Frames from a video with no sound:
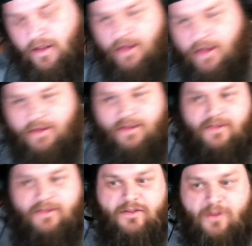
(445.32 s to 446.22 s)

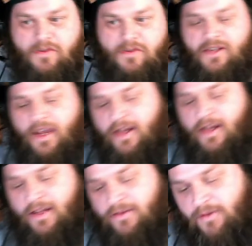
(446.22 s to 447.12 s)
dissociate
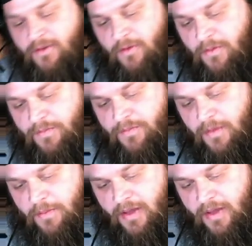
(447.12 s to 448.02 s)
into
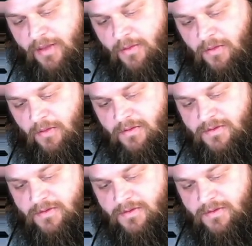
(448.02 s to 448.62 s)
P moles